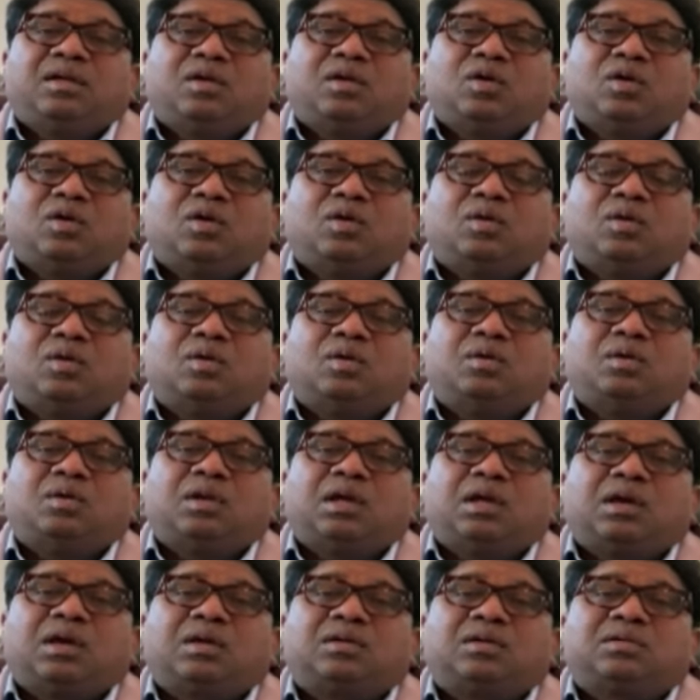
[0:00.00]
you
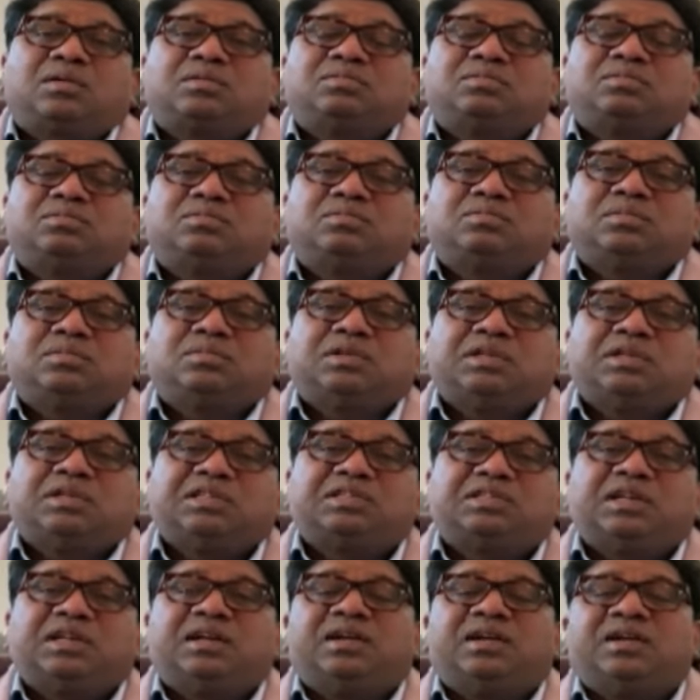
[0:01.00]
know, like
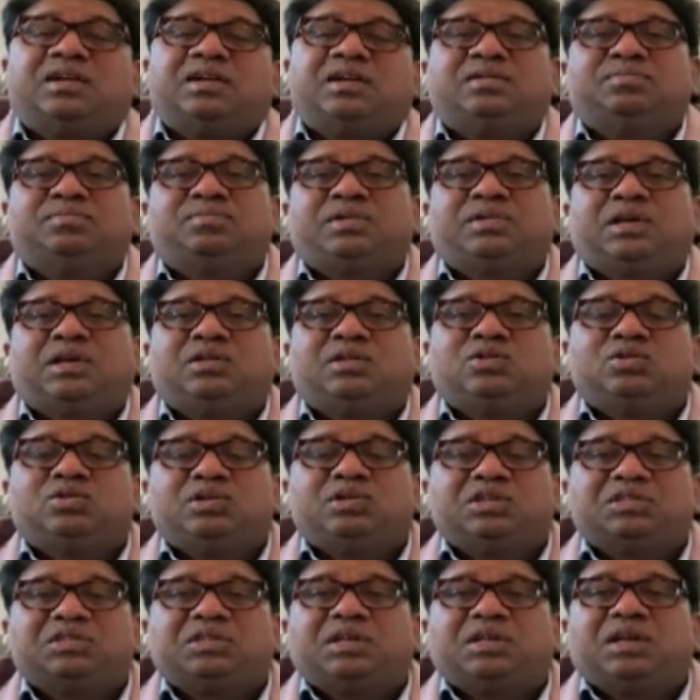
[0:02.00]
distended. And
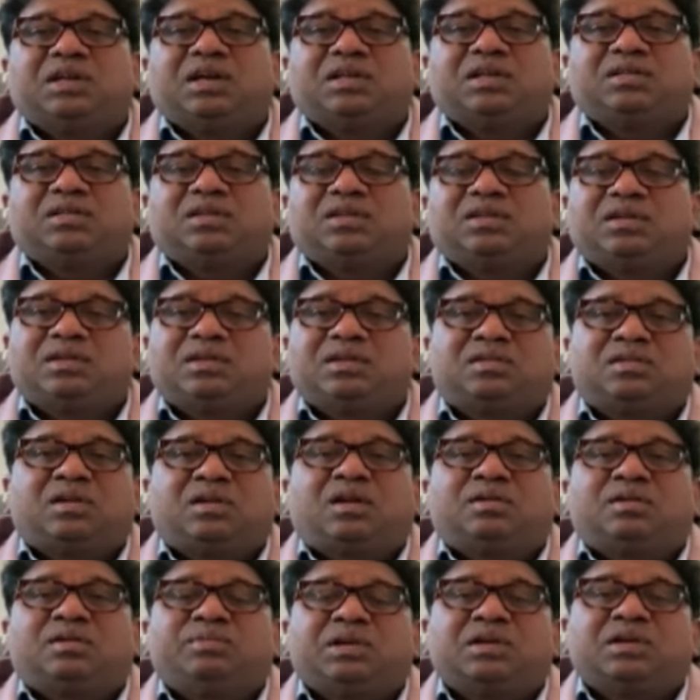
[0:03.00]
who distended, it's
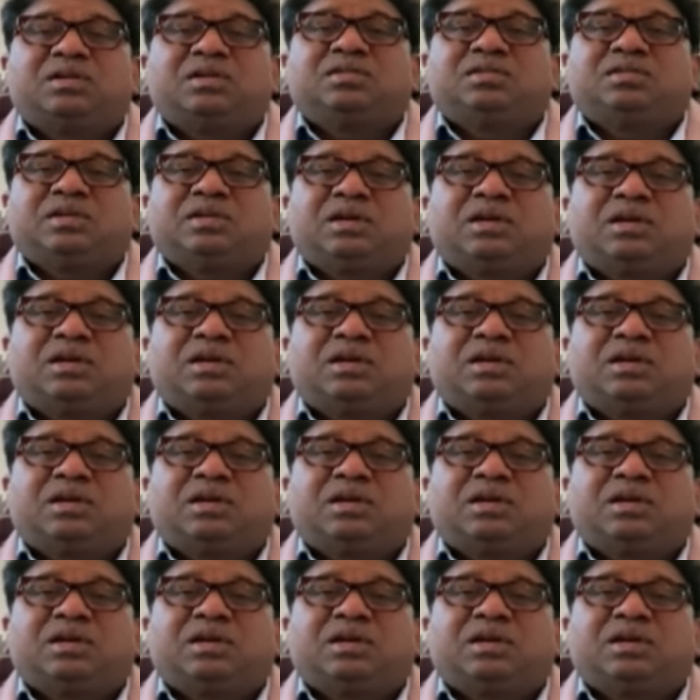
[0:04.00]
not because